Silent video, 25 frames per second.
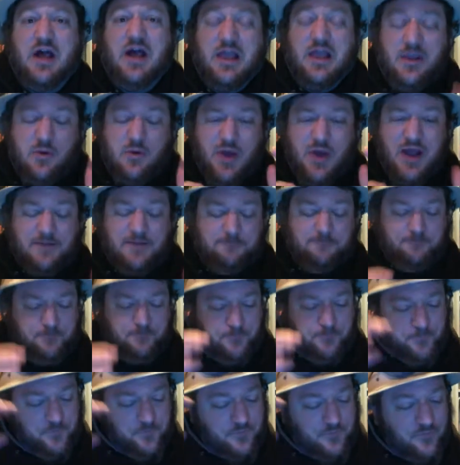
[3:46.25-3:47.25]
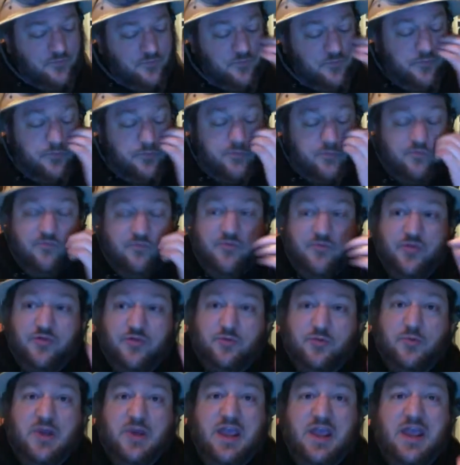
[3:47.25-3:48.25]
You had
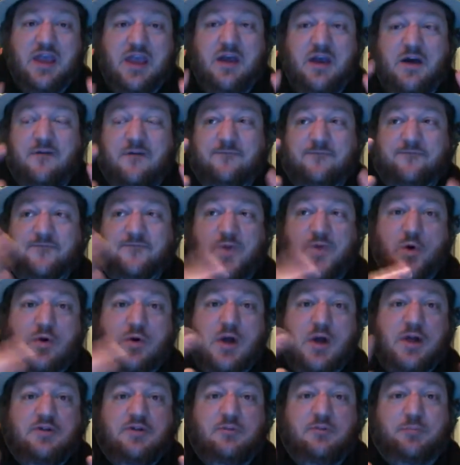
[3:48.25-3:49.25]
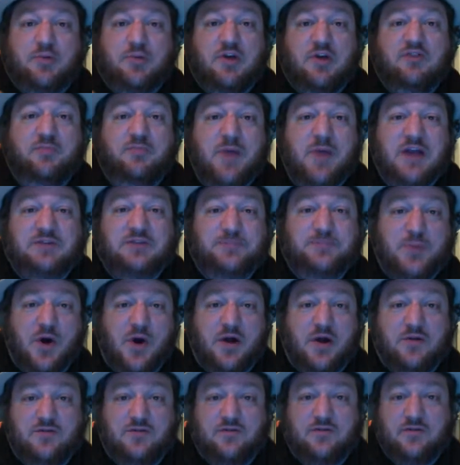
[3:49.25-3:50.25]
three 400 plus page
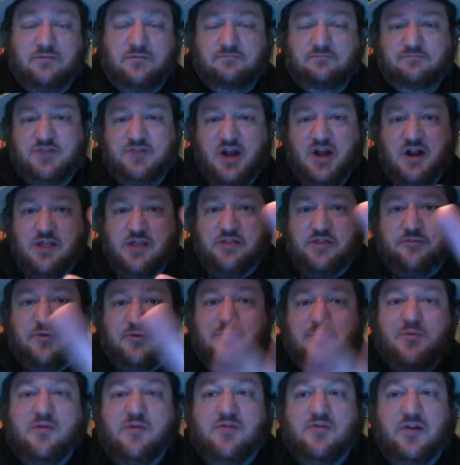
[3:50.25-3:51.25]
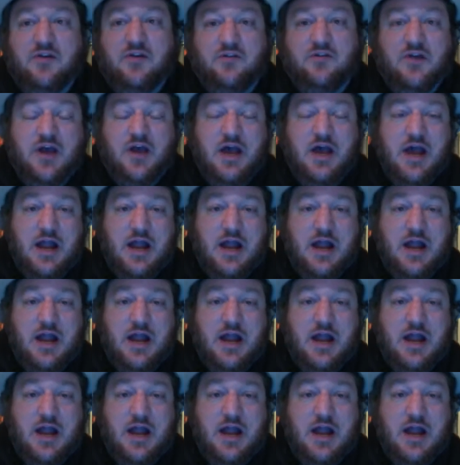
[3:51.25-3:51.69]
books done in three movies.